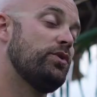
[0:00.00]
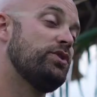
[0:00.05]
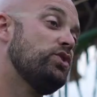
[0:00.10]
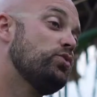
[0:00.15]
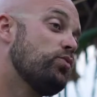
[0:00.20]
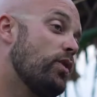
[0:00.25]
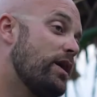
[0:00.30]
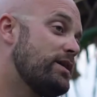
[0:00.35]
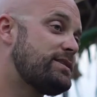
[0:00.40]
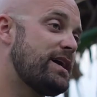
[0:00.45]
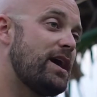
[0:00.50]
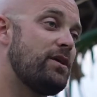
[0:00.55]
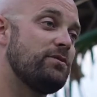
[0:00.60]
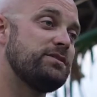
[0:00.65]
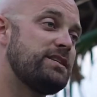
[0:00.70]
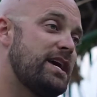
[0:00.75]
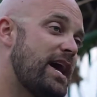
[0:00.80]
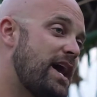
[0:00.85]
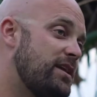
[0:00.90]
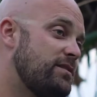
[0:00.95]
you write down
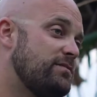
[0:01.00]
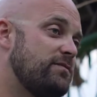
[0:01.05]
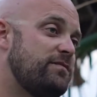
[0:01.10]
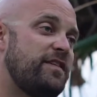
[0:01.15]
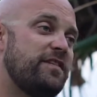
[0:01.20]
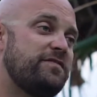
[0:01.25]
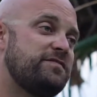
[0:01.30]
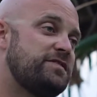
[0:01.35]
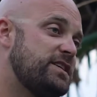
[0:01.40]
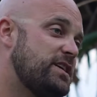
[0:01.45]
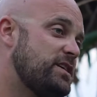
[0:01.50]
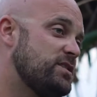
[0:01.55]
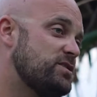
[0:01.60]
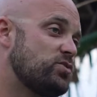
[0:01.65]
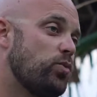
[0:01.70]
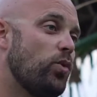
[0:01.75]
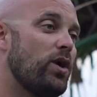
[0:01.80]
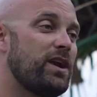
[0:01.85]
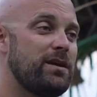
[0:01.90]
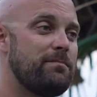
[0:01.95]
10, 15,
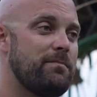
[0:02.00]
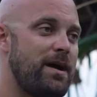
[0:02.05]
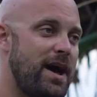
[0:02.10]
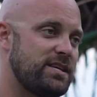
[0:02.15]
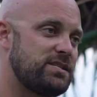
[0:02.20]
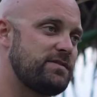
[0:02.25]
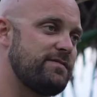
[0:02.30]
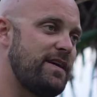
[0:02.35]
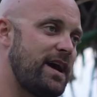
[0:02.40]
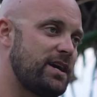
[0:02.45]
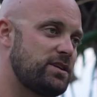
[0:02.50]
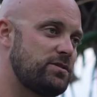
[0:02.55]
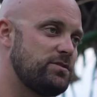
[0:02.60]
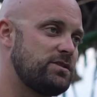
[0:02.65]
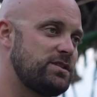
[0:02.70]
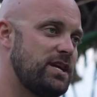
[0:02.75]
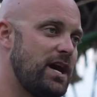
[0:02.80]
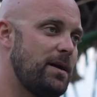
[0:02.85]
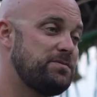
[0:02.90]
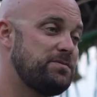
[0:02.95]
20 massive action steps,